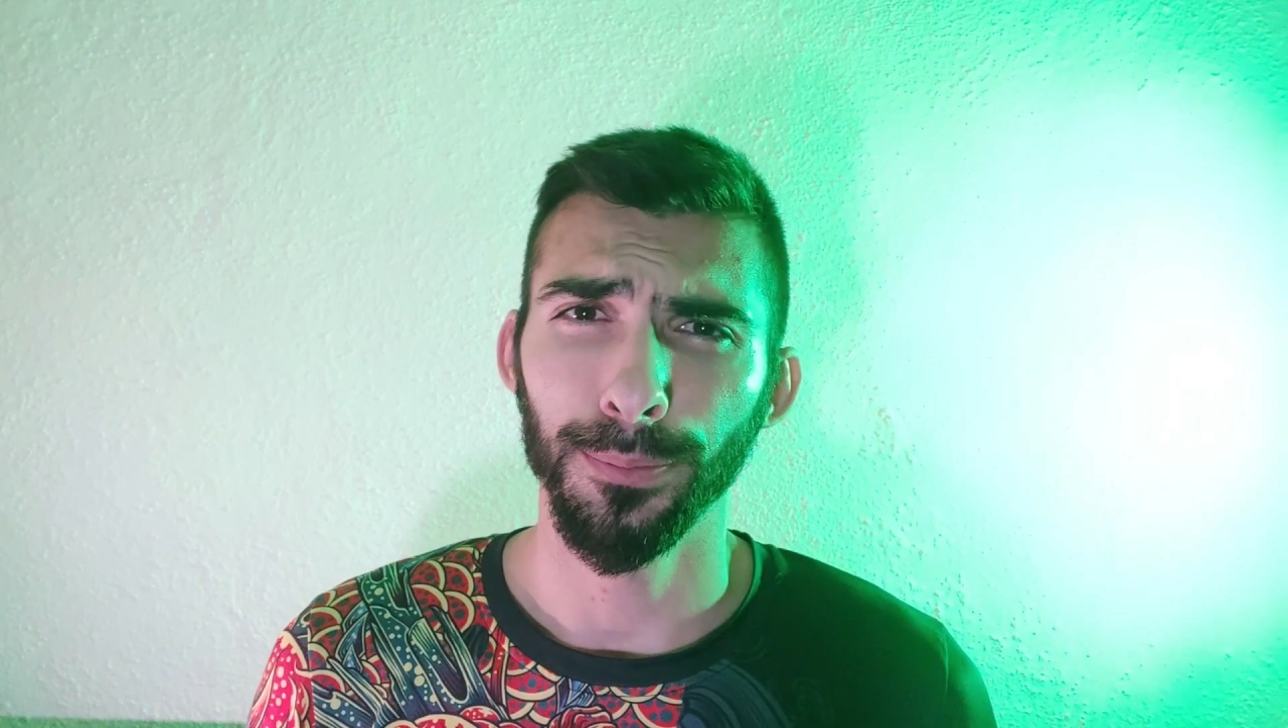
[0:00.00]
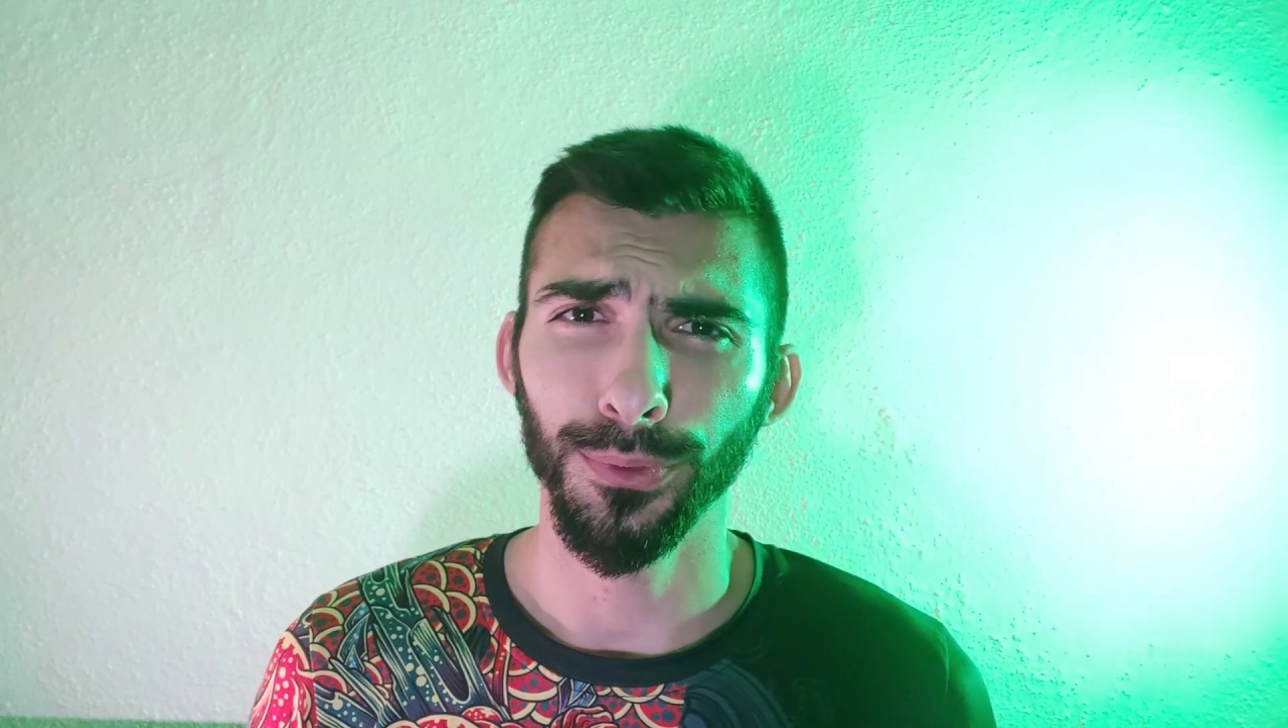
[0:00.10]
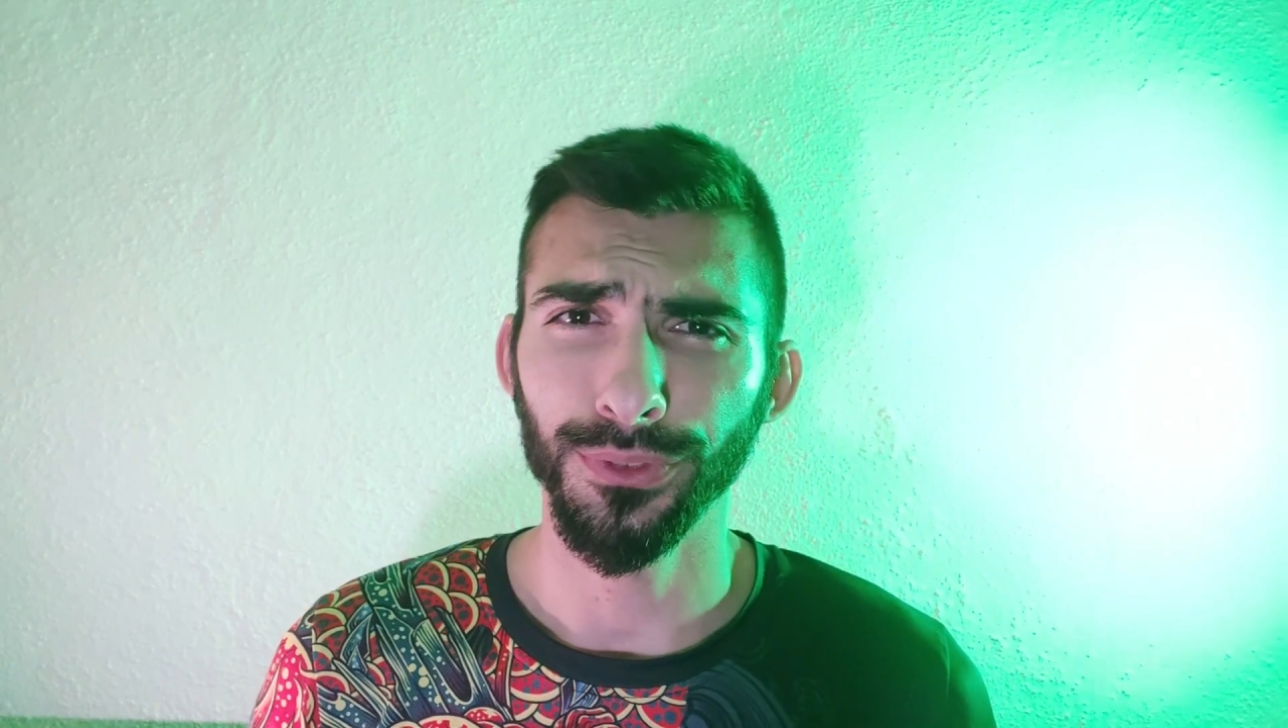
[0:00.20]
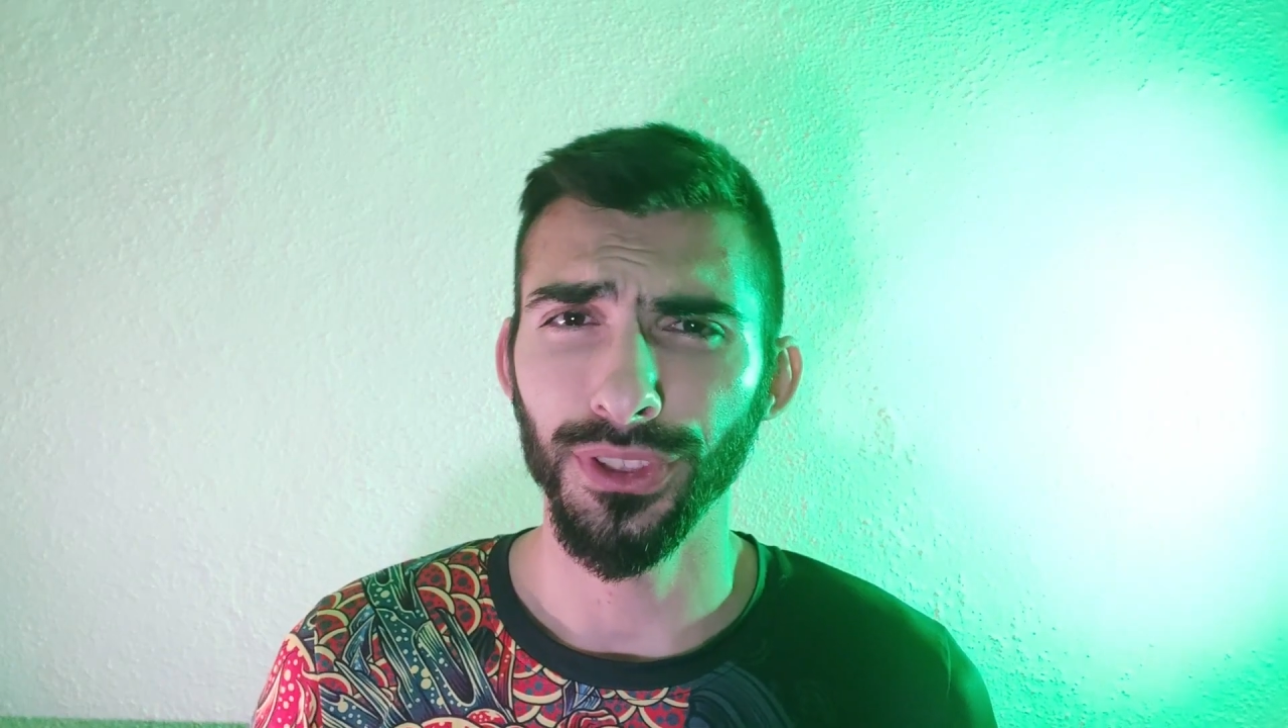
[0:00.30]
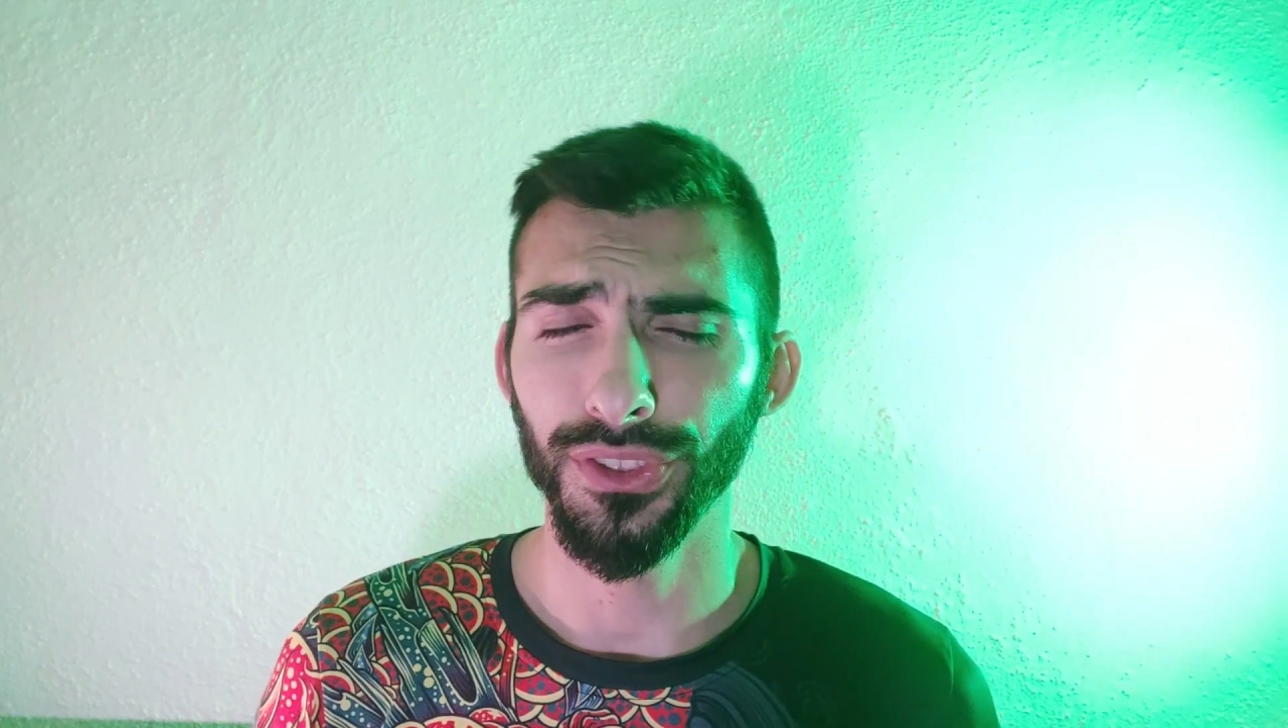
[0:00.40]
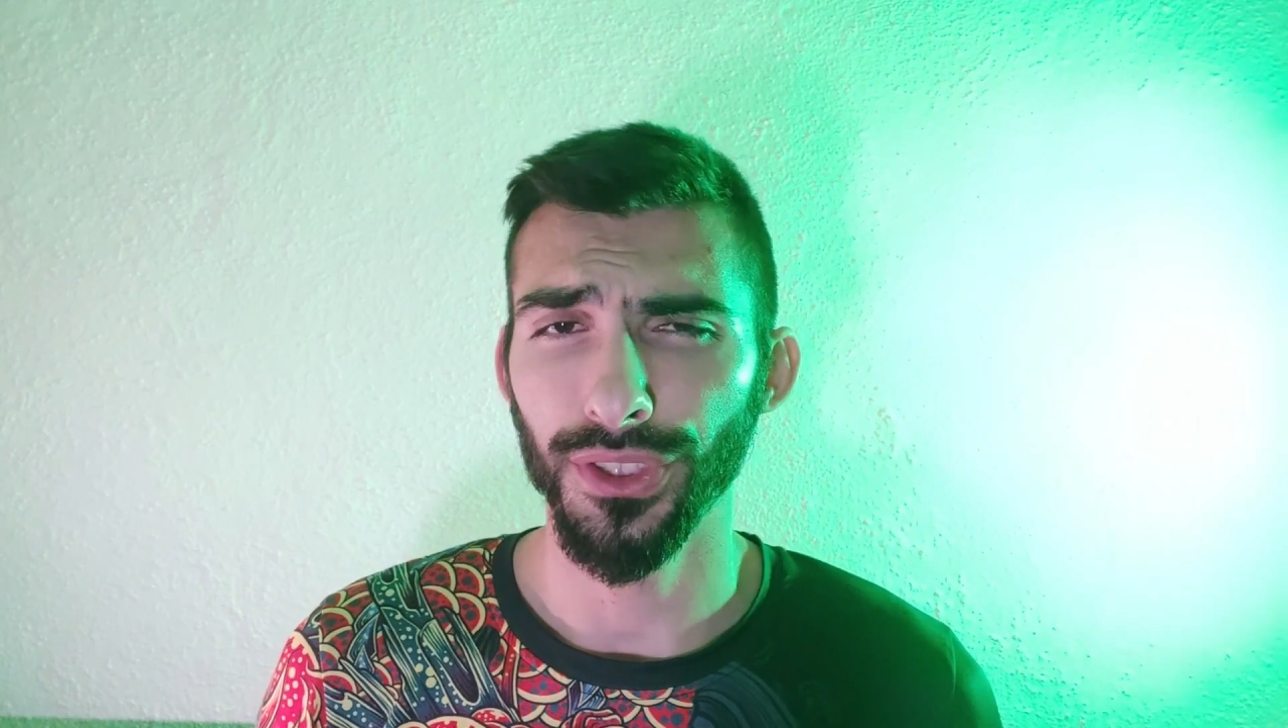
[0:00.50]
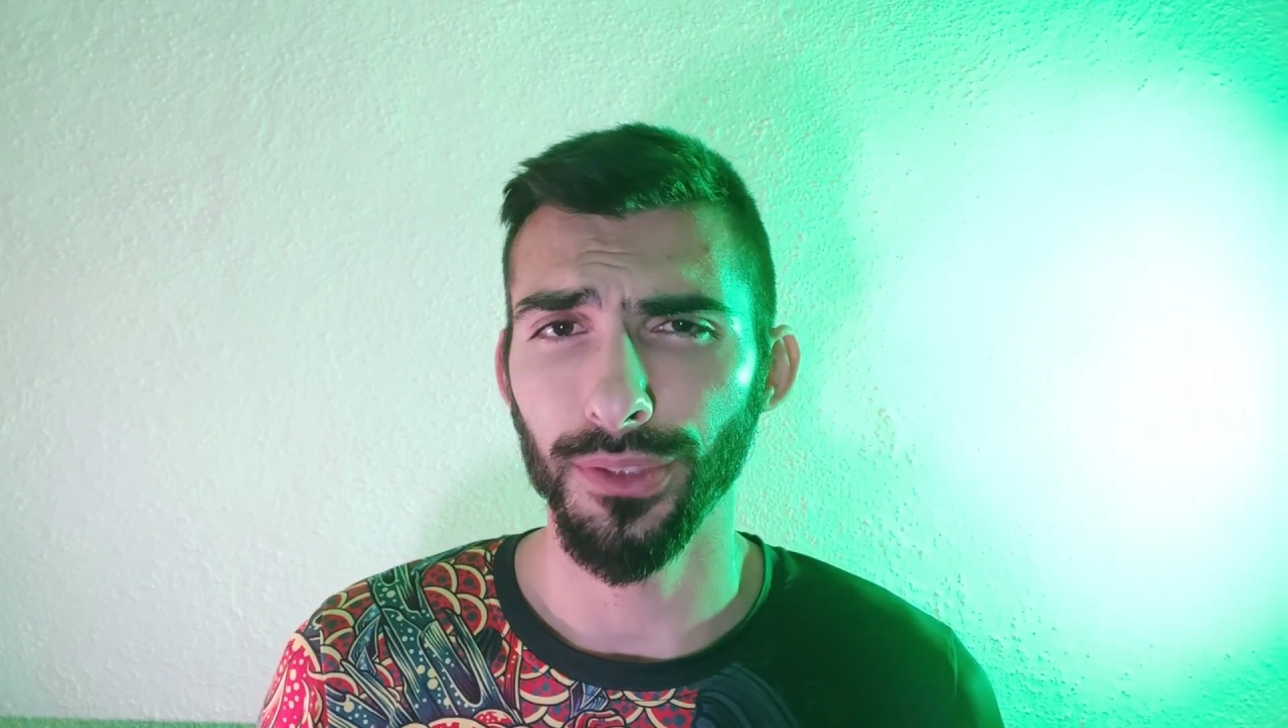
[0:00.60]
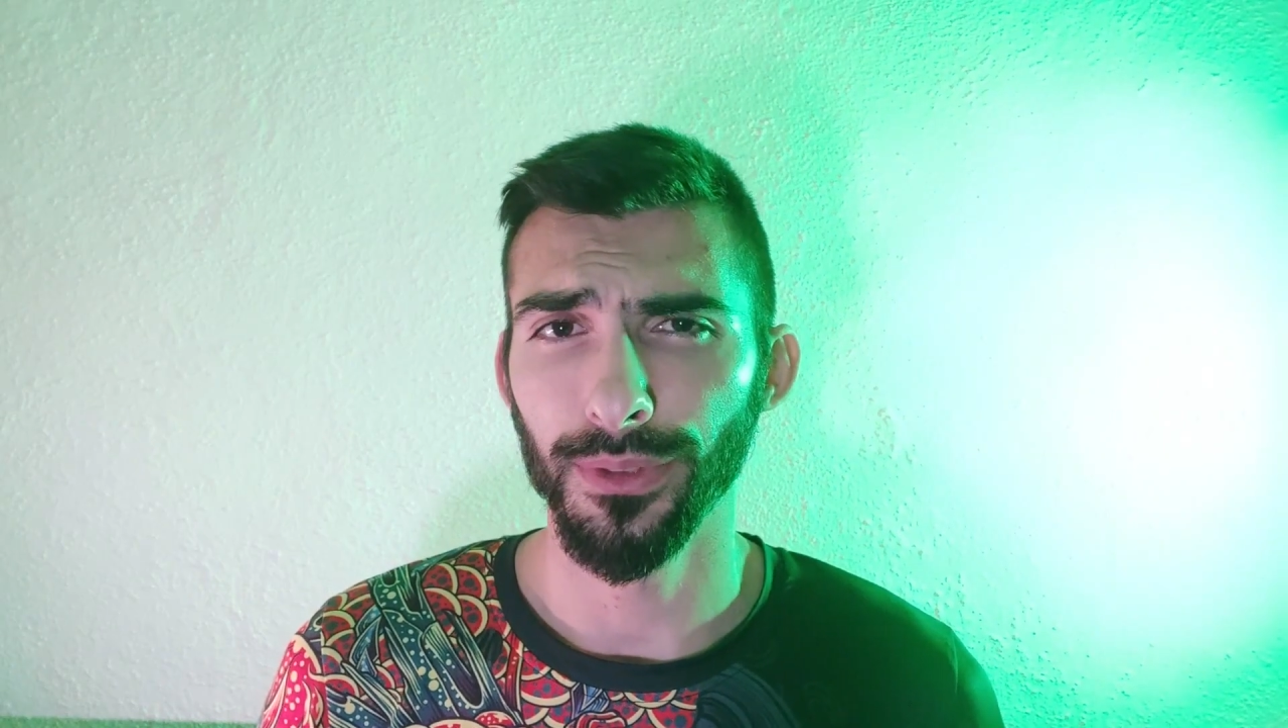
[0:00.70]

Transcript: procedure